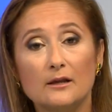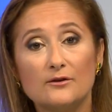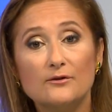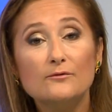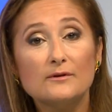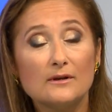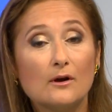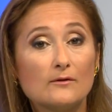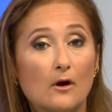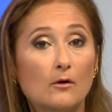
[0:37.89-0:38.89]
Truth
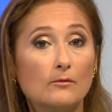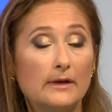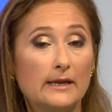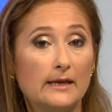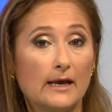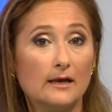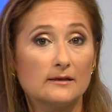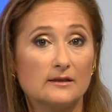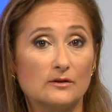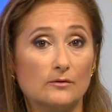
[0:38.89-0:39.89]
not only
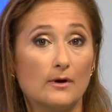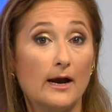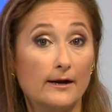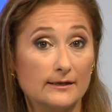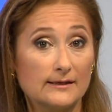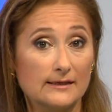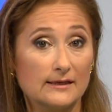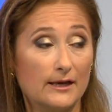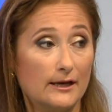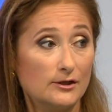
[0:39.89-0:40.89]
as to her
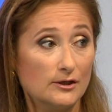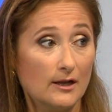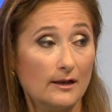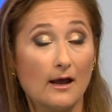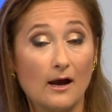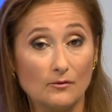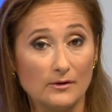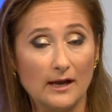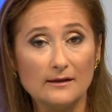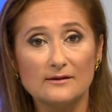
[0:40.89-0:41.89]
assassination and how
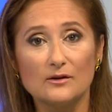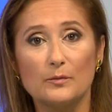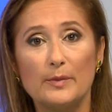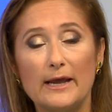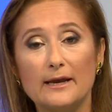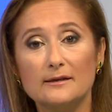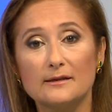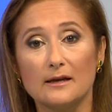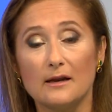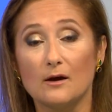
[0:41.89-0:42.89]
that took place
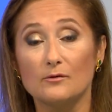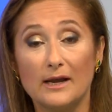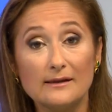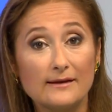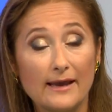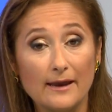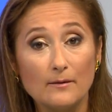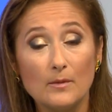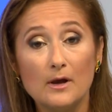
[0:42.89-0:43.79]
and how that came